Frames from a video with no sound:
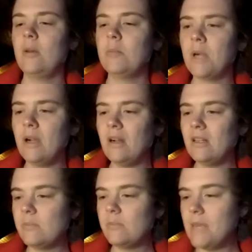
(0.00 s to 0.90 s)

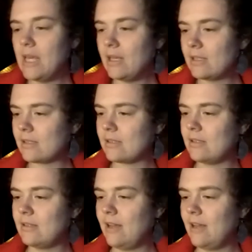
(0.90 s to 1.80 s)
Birds, beaks,
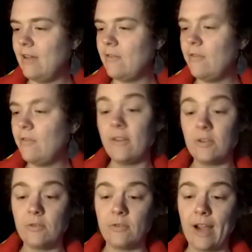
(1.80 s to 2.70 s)
and
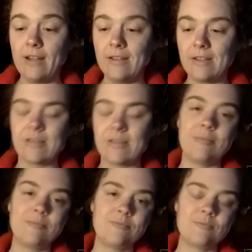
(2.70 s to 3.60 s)
feathered friends.
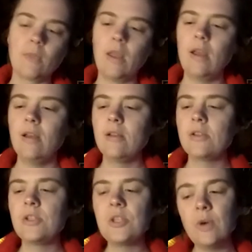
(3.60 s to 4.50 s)

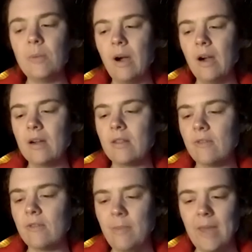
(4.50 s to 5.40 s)
Stewart Park,
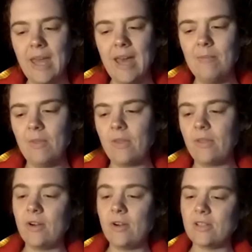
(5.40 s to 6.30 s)
3 p.m.,
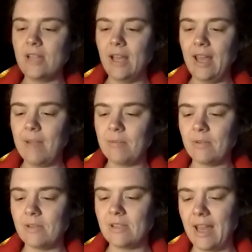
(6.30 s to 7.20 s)
Thursday,
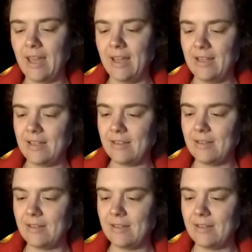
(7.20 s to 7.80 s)
April 2nd.